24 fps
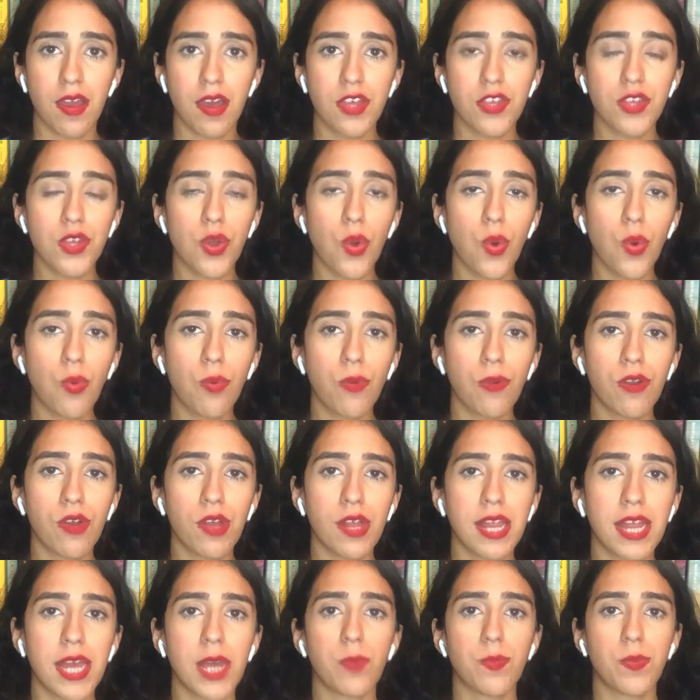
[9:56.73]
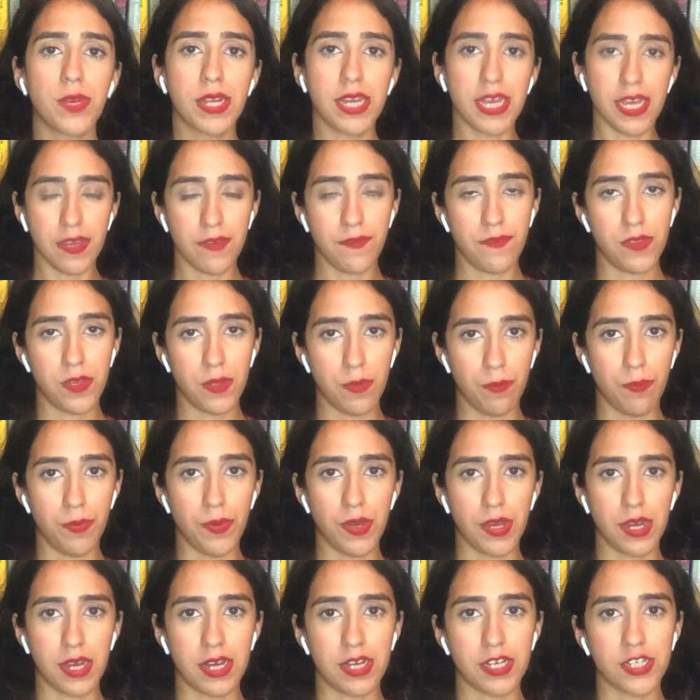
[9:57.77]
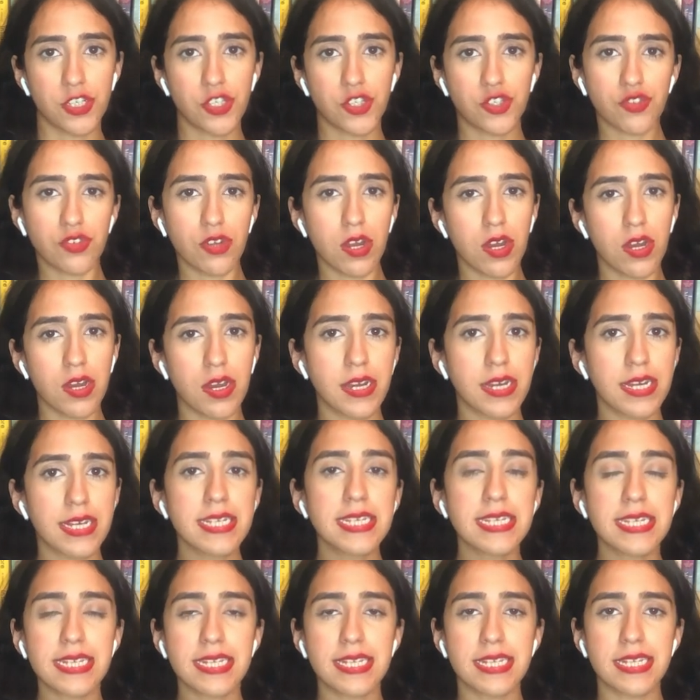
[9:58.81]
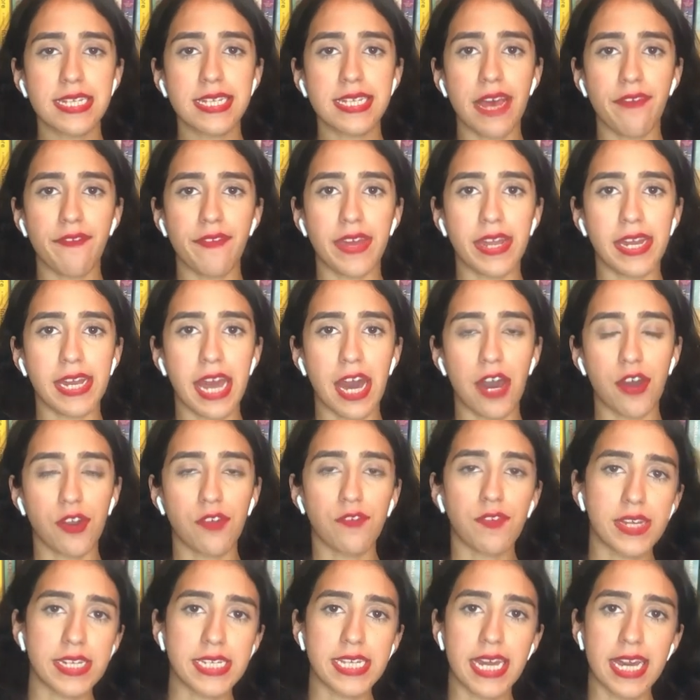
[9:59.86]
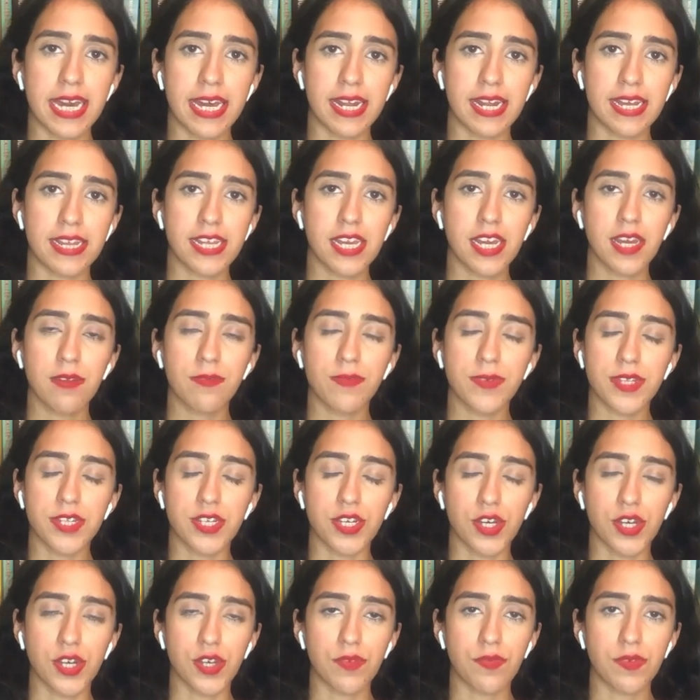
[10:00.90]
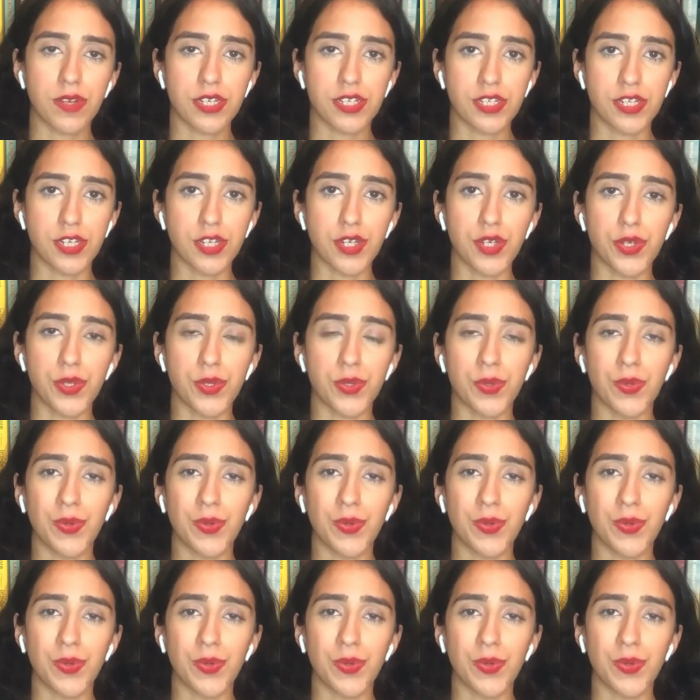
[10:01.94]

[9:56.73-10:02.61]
So overall, I would give the book a strong 7 out of a 10. I think it was a good return to